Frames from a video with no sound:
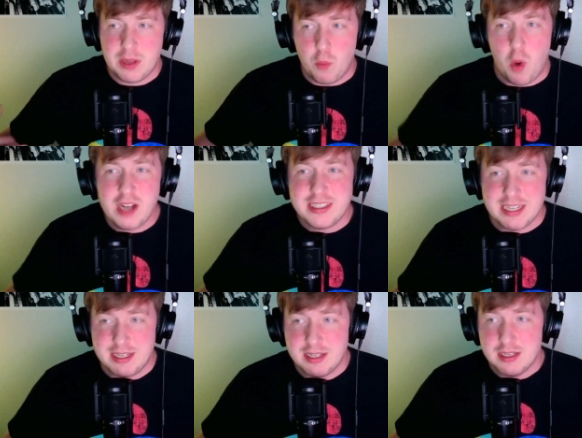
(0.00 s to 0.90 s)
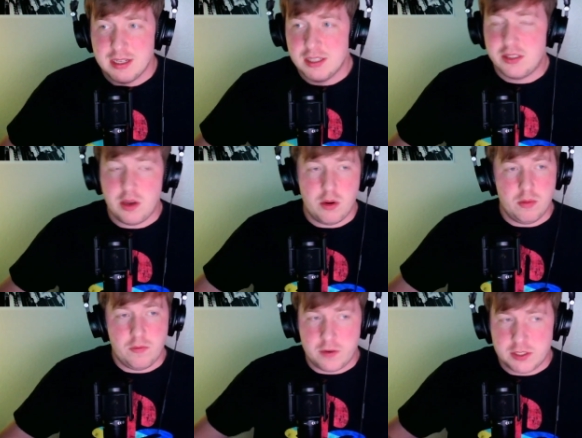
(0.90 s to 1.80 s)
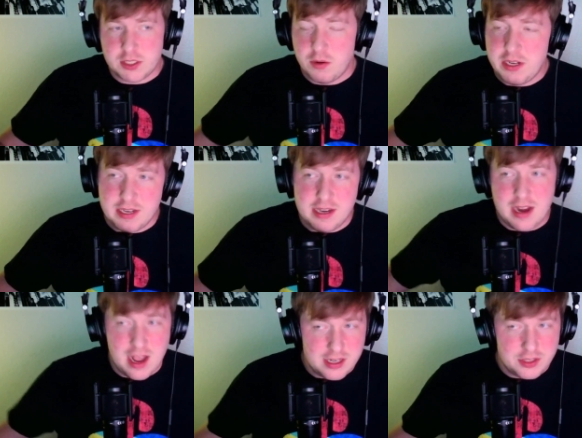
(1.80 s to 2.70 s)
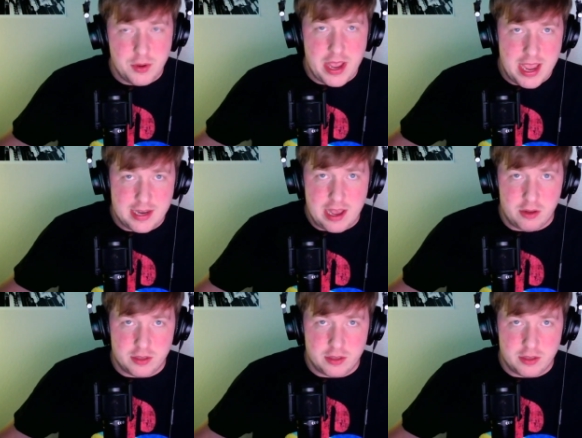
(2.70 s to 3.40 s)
wanted so for Sony to not do a handheld